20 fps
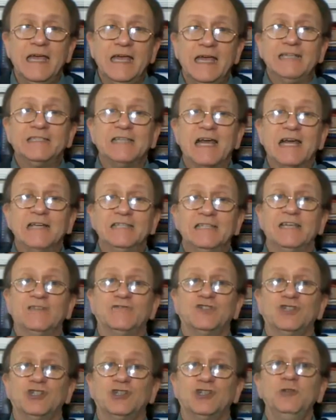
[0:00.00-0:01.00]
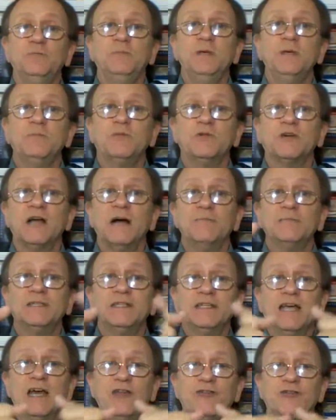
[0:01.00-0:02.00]
It's as if two people come
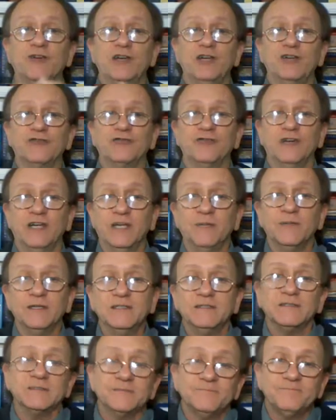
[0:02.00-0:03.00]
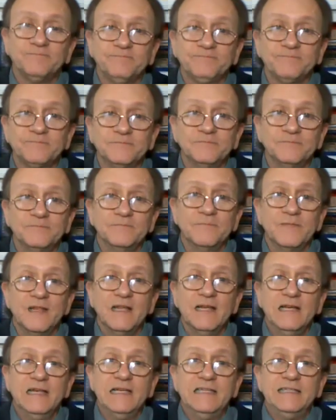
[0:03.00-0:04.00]
together in agreement.
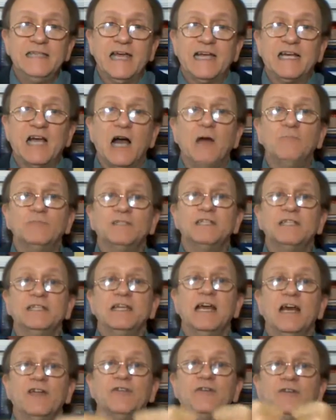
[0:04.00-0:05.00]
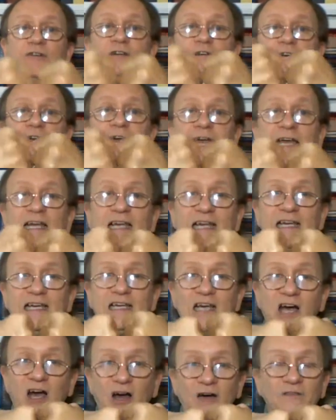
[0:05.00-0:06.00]
They come together in a
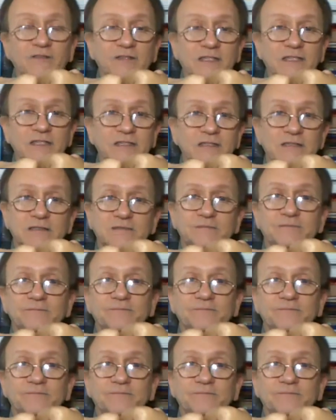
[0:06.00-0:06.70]
covenant.